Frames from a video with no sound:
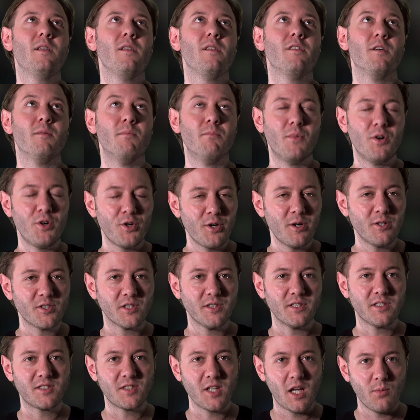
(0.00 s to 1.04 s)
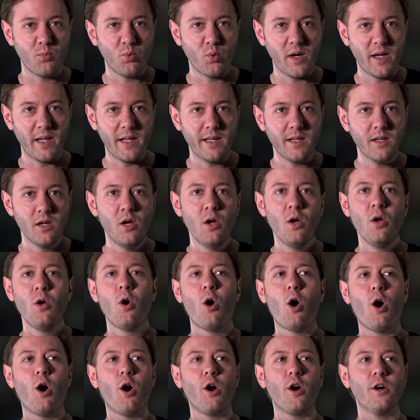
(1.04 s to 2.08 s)
The murders in the subway
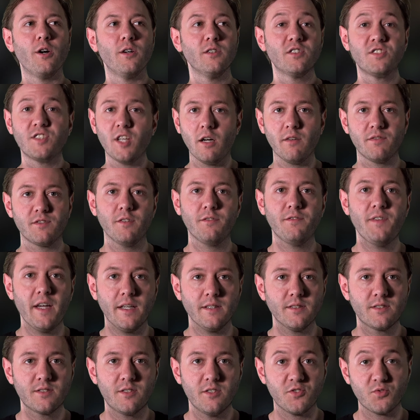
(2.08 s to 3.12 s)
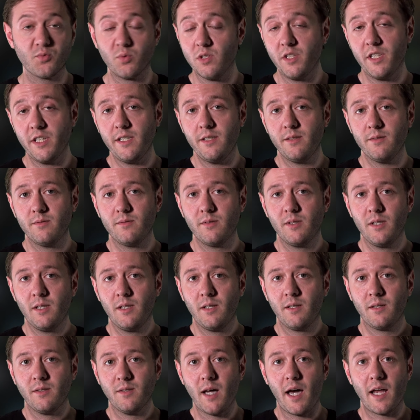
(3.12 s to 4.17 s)
are self-defense. There's really
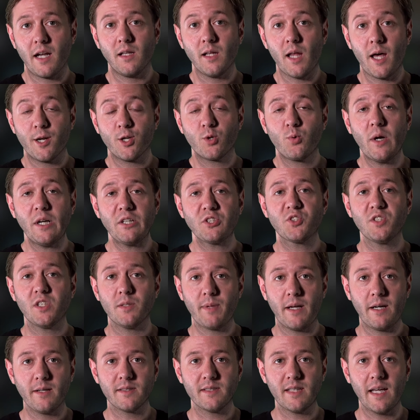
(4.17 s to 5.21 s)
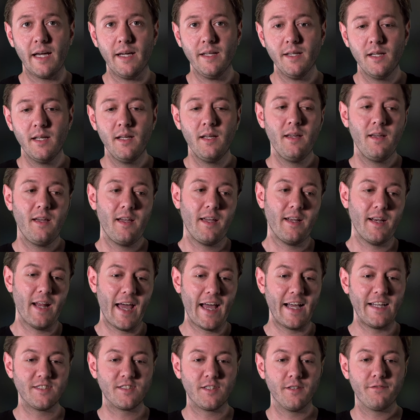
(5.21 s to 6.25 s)
not a lot of question about that. And
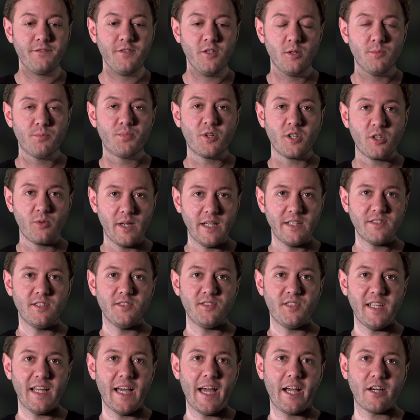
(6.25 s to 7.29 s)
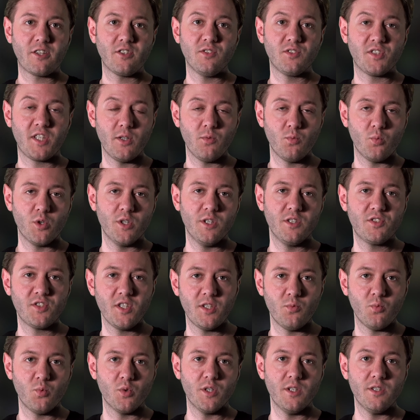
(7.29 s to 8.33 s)
as the film progresses, the actions get worse
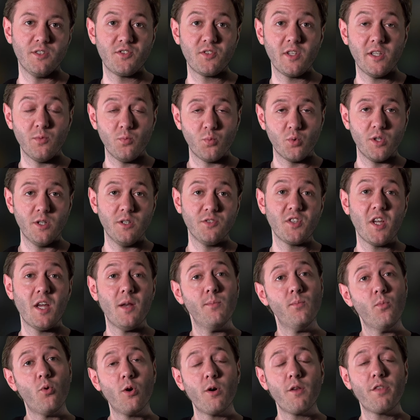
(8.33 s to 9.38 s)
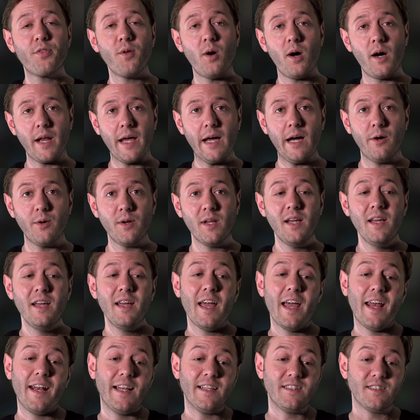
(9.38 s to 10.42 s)
and worse and worse and more thought out.
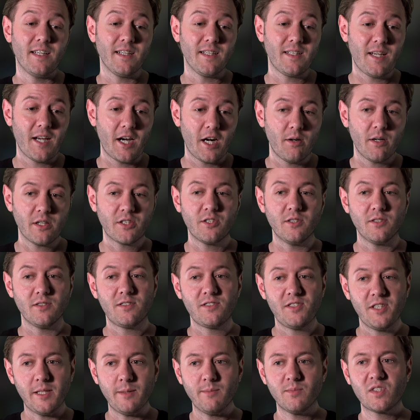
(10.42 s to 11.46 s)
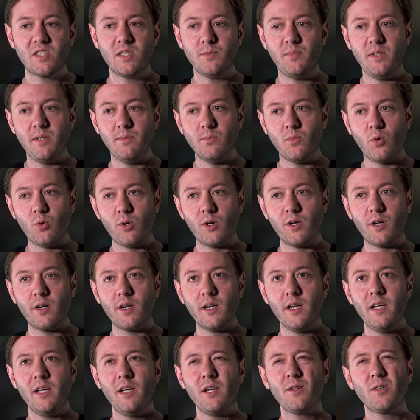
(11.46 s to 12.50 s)
And as that character seems to be
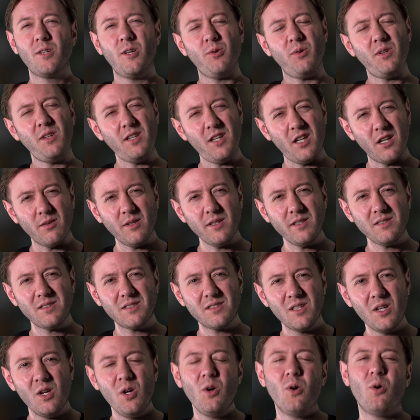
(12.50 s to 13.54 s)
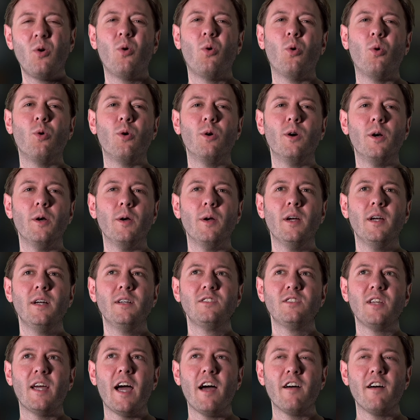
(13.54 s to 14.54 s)
more coherent or to